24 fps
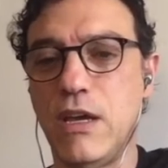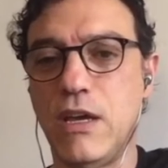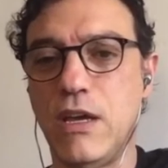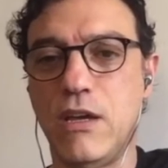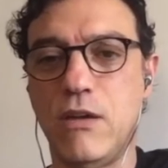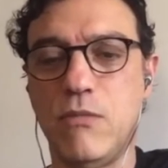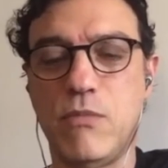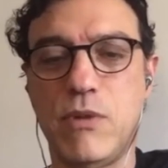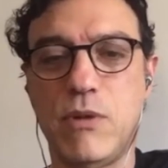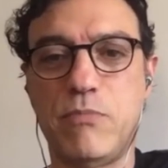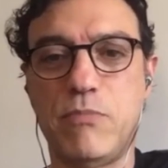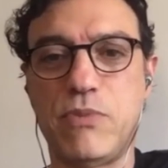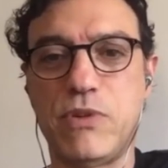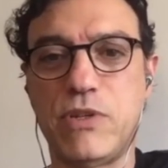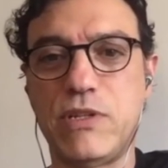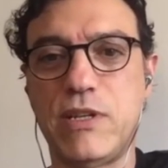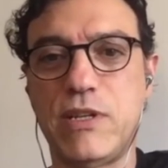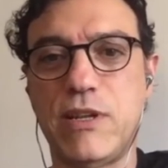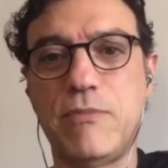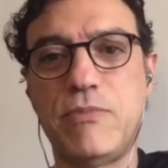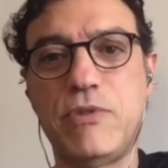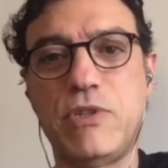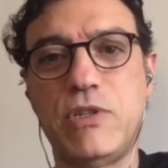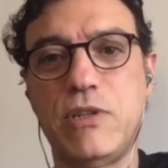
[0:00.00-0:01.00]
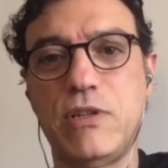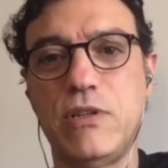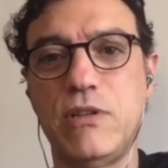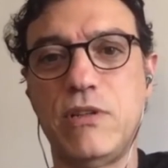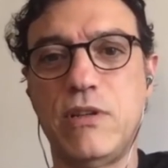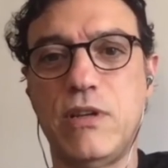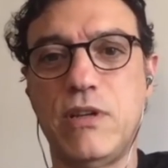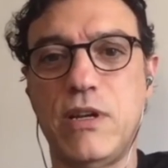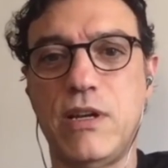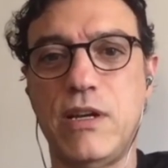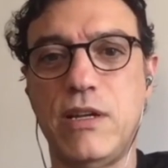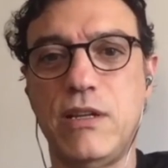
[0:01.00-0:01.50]
in my
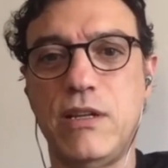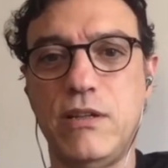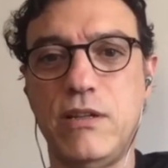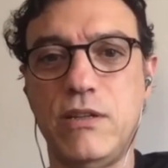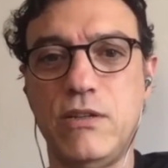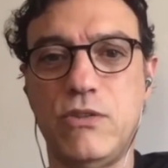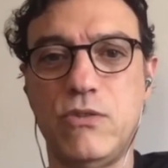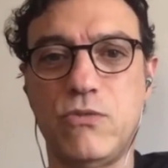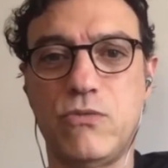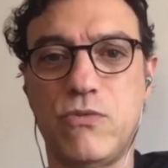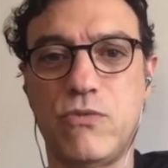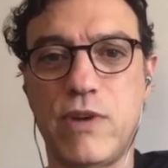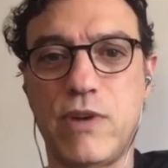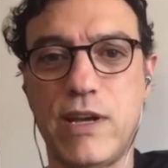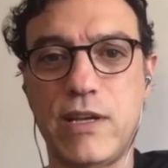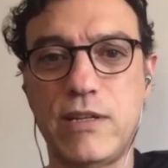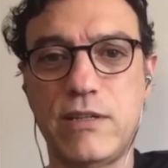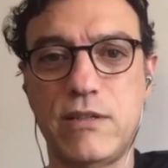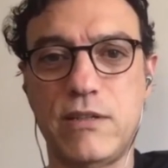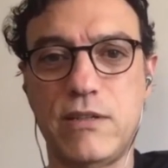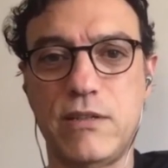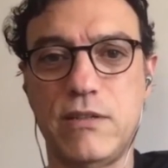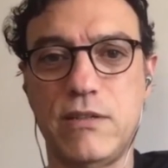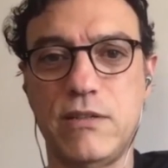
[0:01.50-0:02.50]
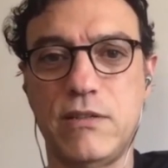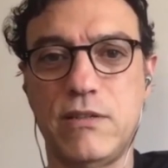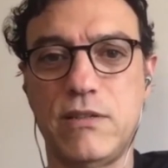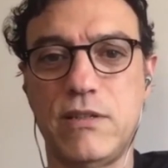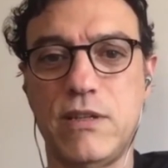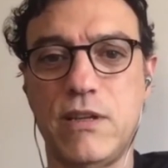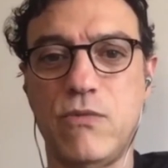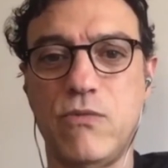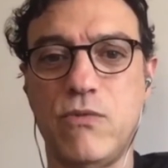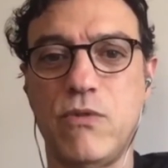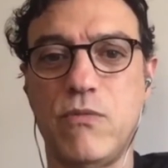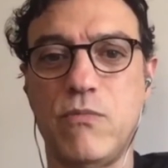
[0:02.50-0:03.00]
perception, I need to rest and
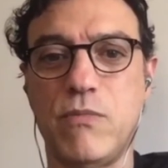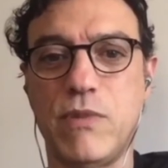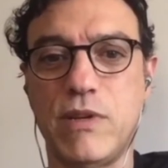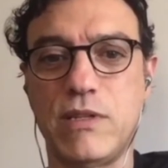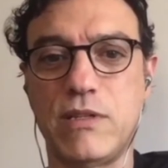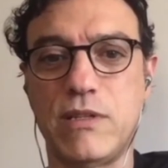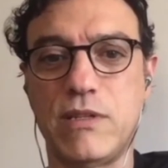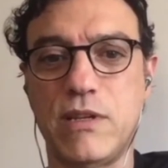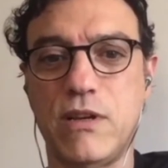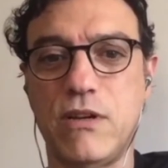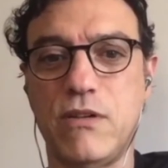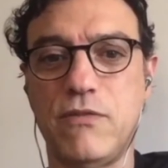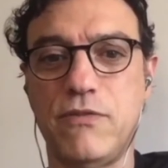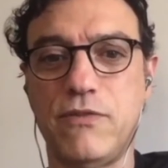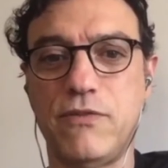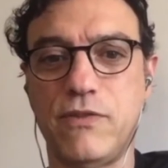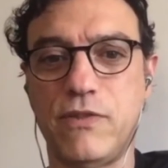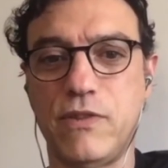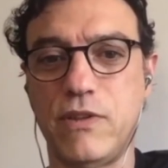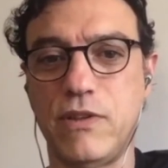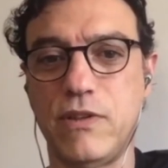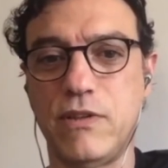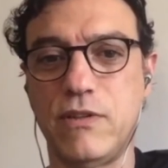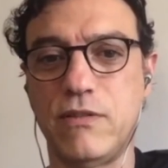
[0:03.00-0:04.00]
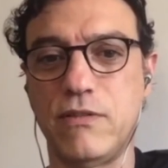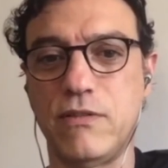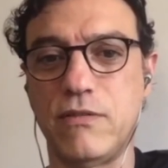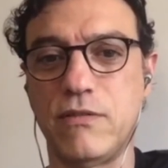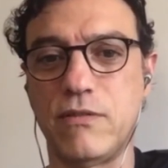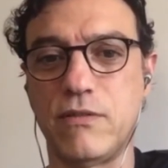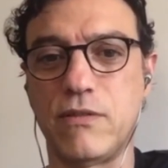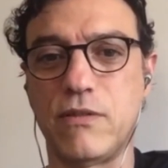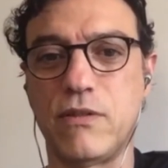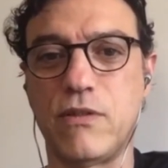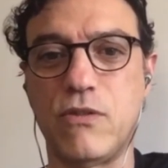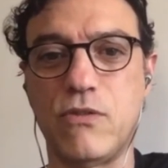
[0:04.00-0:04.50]
stay with myself and
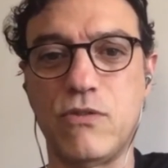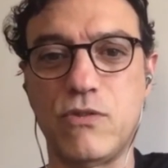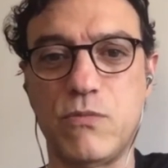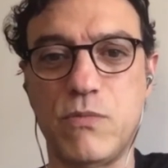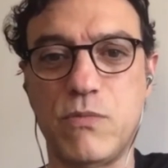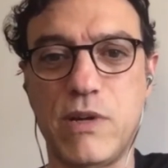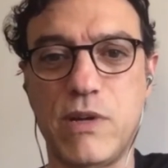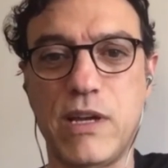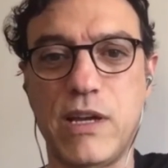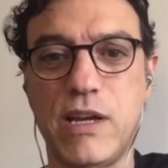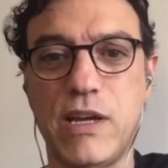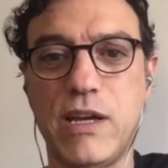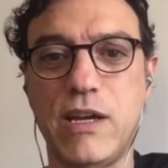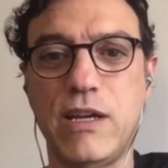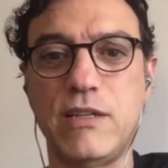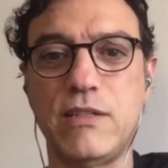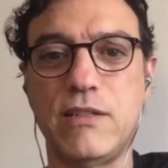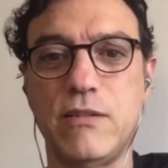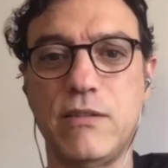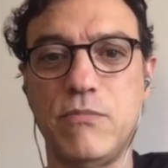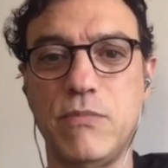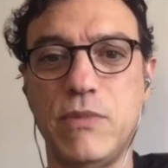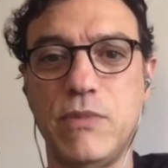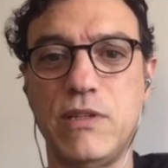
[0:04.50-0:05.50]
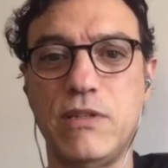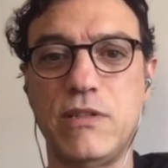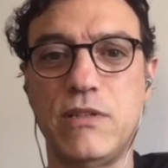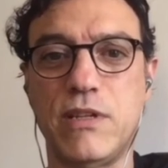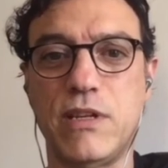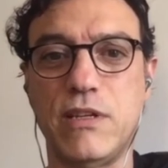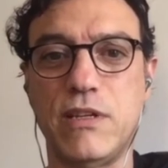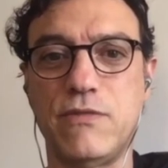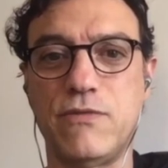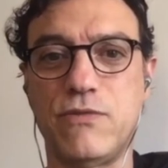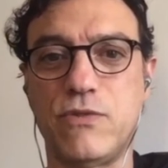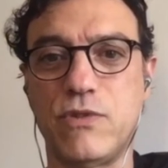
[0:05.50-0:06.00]
close my eyes and
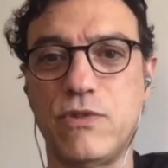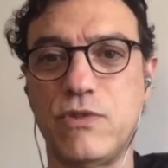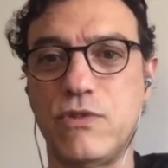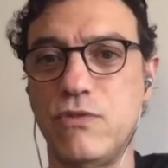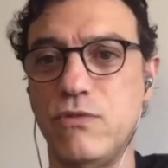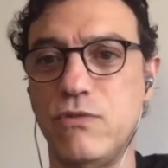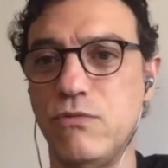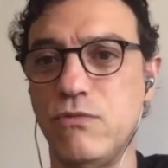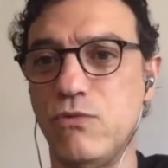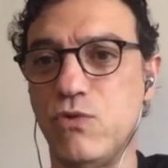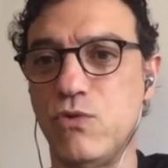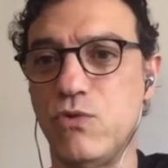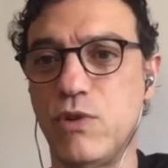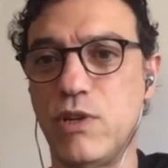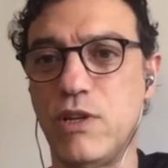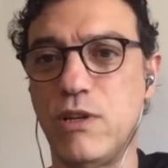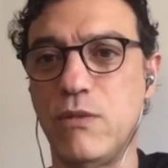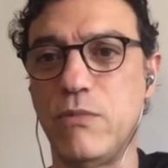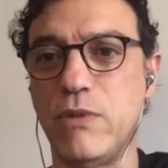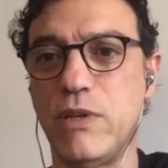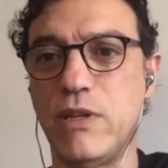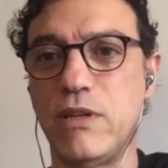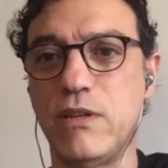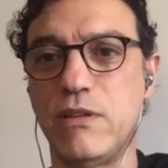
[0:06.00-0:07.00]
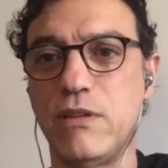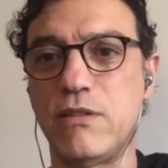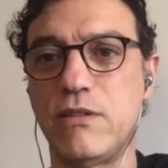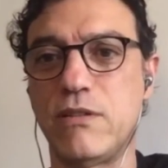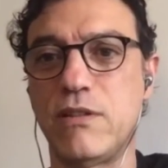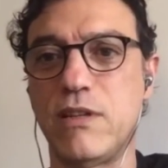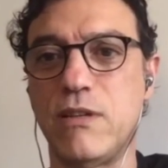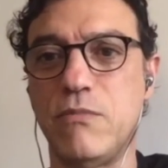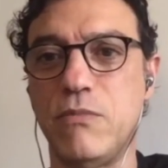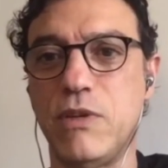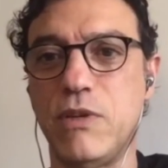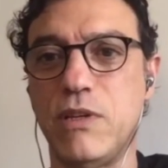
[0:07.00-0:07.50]
meditate for 20 minutes,
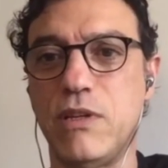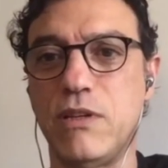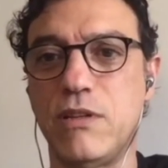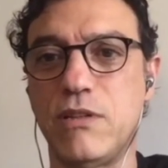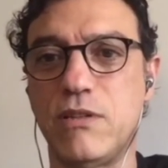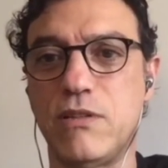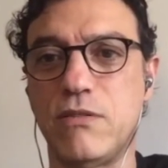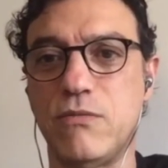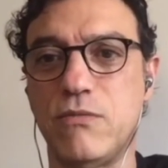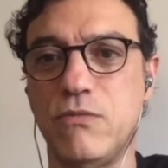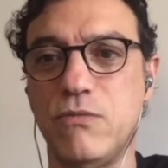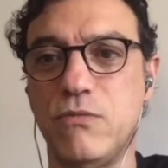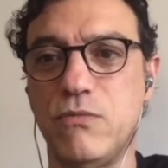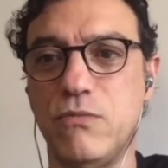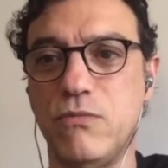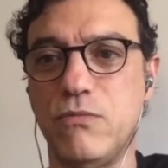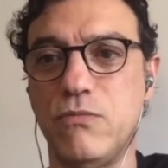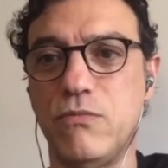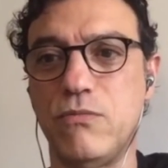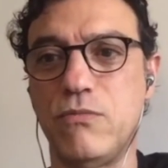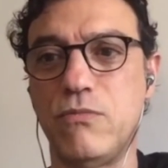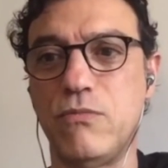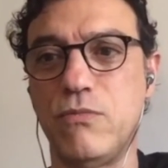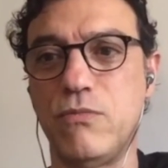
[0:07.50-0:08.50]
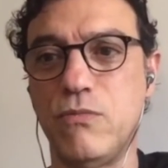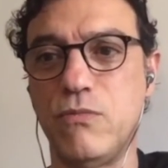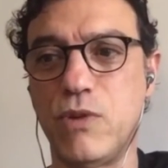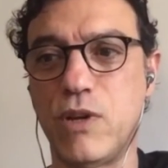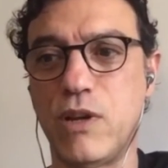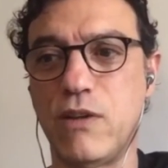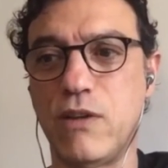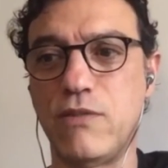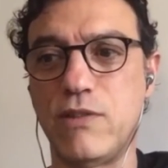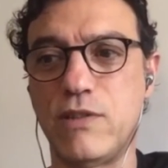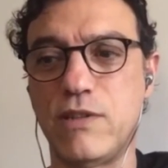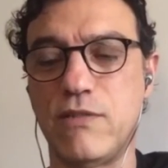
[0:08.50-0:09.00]
10 minutes,
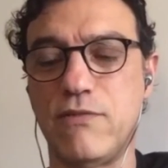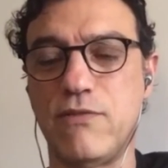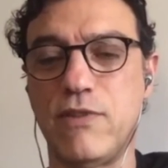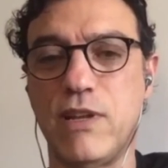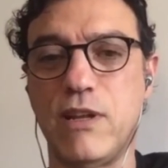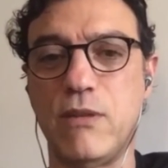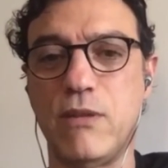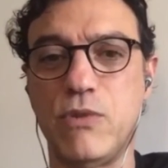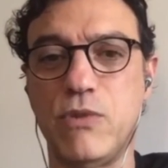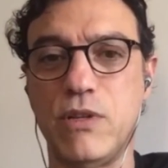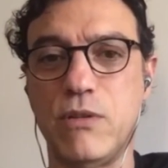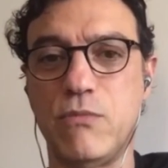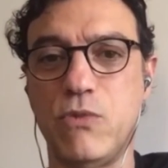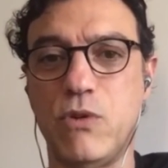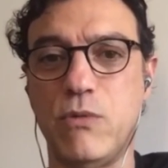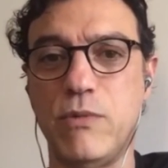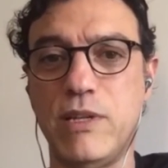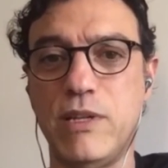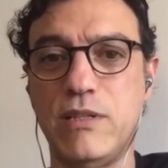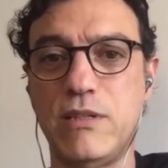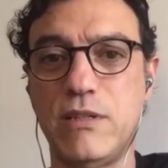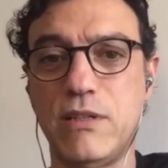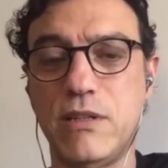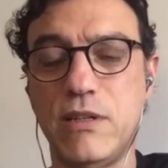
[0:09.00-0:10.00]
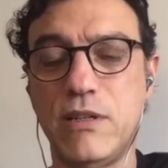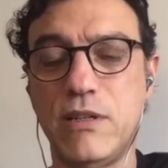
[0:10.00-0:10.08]
whatever is available in the moment.